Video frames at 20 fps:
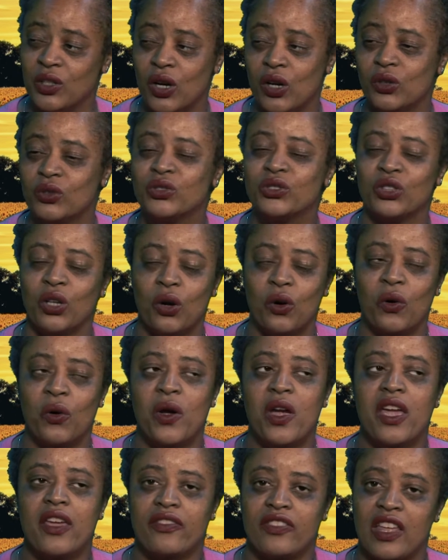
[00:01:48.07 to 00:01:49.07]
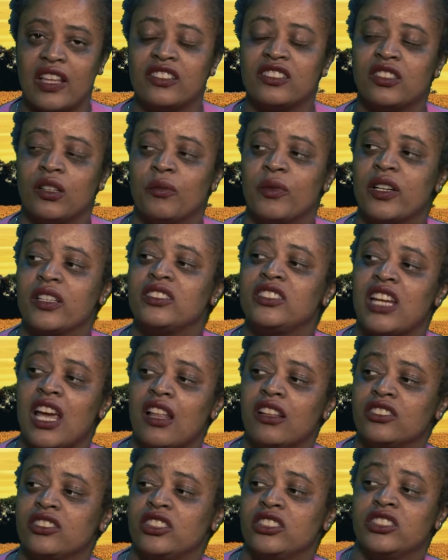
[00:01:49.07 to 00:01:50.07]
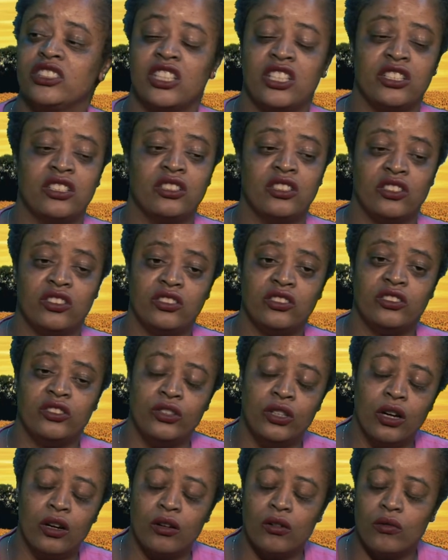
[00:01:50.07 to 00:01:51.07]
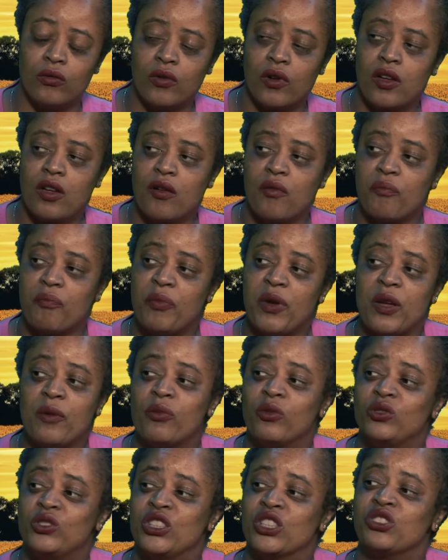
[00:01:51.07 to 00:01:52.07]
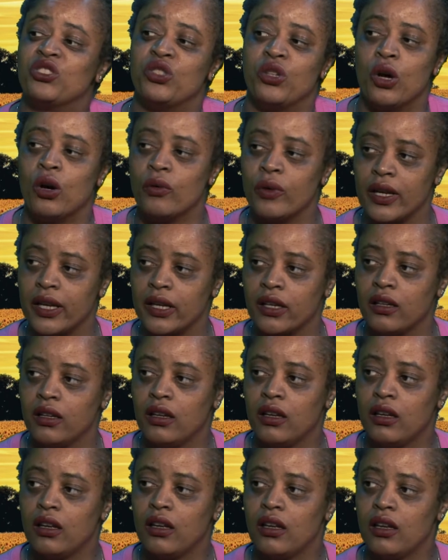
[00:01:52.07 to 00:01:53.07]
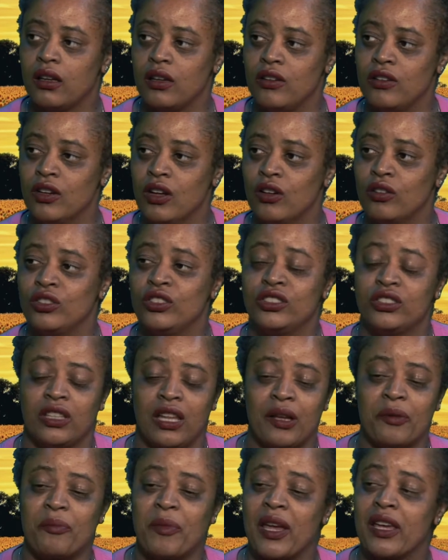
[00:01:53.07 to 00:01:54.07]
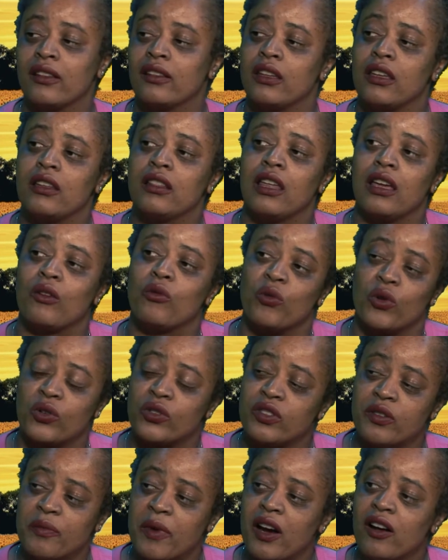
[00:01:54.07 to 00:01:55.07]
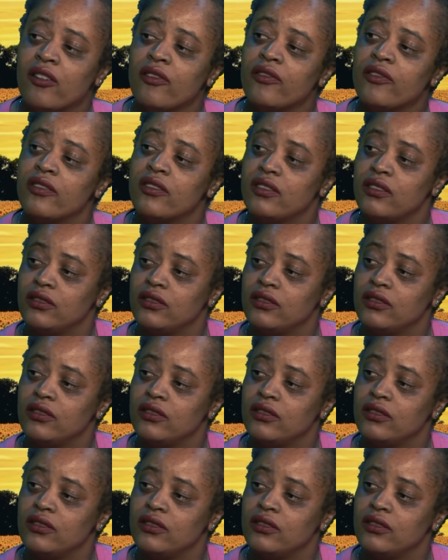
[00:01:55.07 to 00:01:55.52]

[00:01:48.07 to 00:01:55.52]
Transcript: So that's some of the challenges, and people just knowing. It's like mainly like word to mouth.